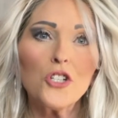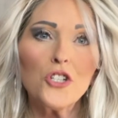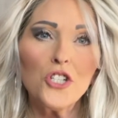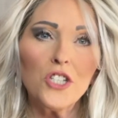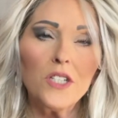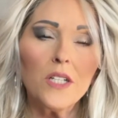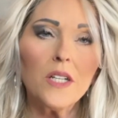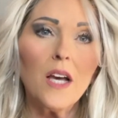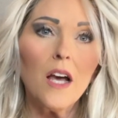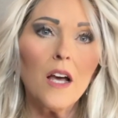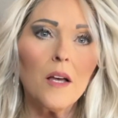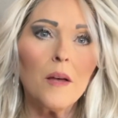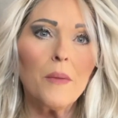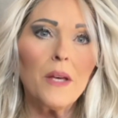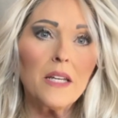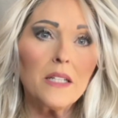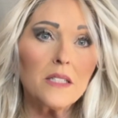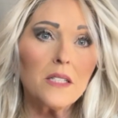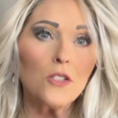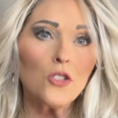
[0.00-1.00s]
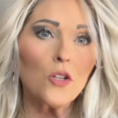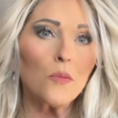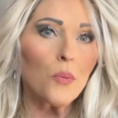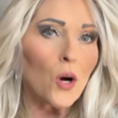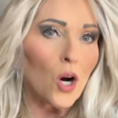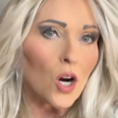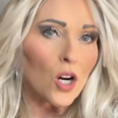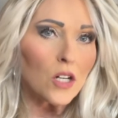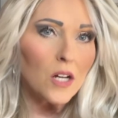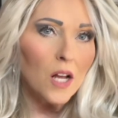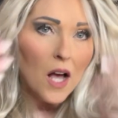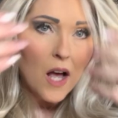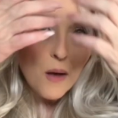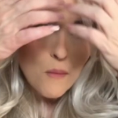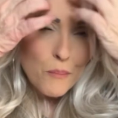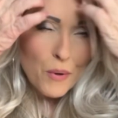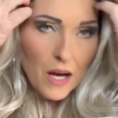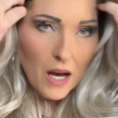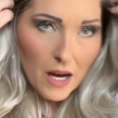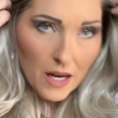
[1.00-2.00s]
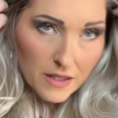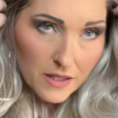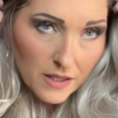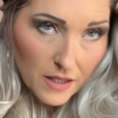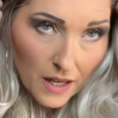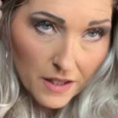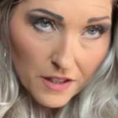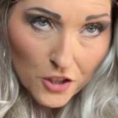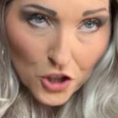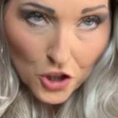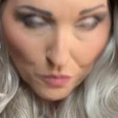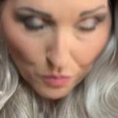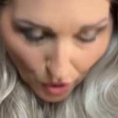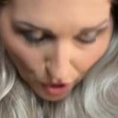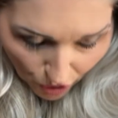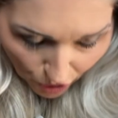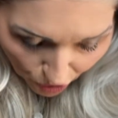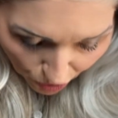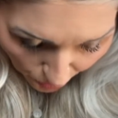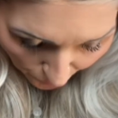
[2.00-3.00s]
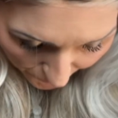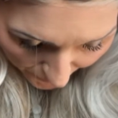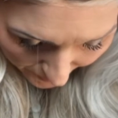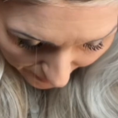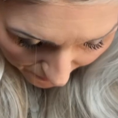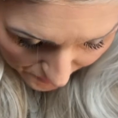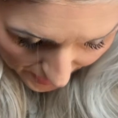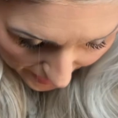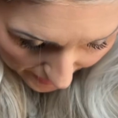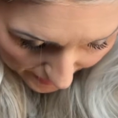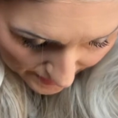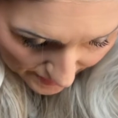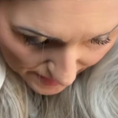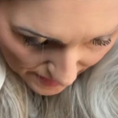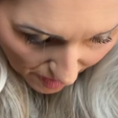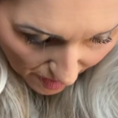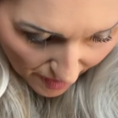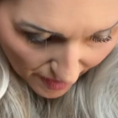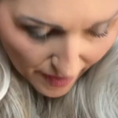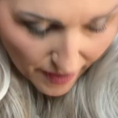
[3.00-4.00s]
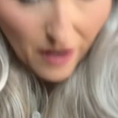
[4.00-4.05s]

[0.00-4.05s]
She did come in a center part, but I decided to part her on the left-hand side.